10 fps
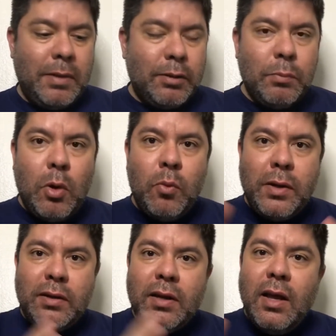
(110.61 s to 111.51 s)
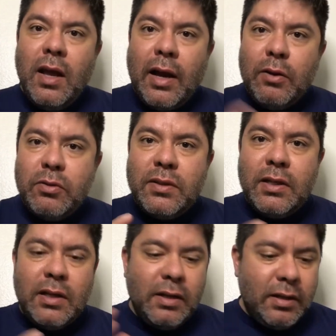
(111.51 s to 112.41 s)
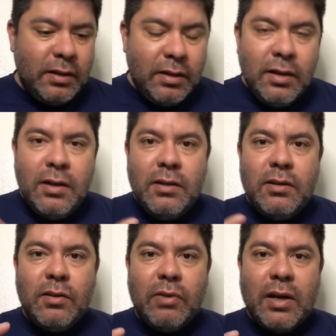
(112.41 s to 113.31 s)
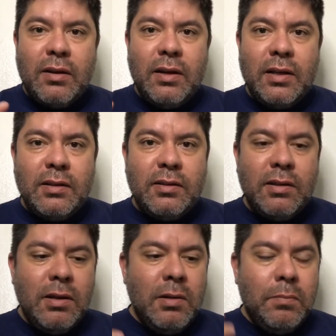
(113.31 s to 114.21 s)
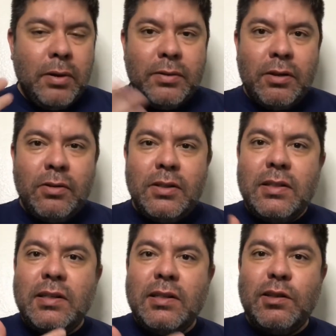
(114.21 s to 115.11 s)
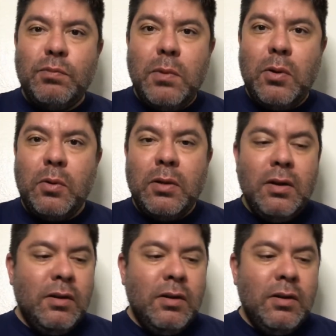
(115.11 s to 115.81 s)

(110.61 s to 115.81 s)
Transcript: At the moment, I don't see any direct links, but I'm starting to see smoke.